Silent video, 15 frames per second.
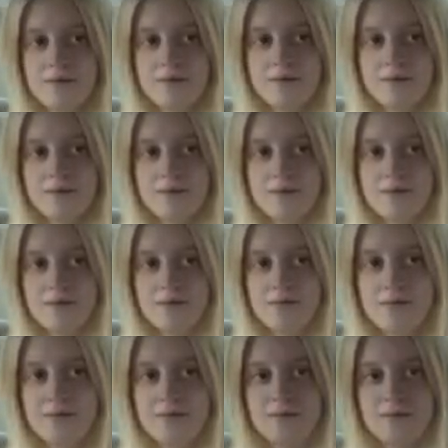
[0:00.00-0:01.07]

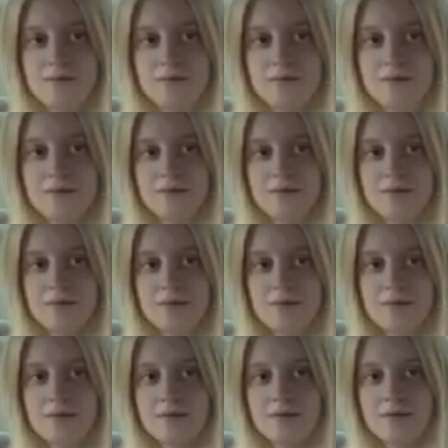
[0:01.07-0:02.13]

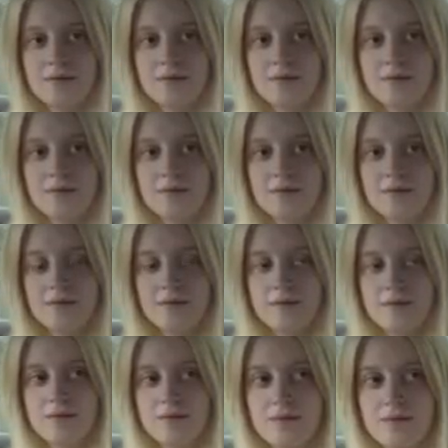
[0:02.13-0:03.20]

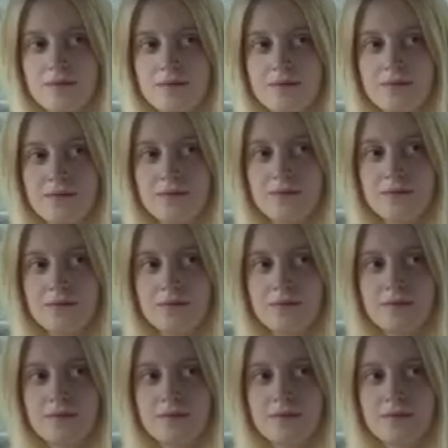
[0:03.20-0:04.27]

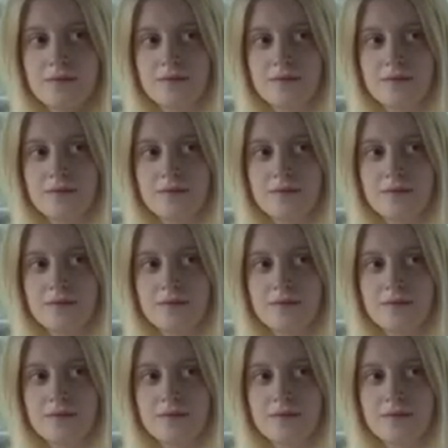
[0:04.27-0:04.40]
[no speech]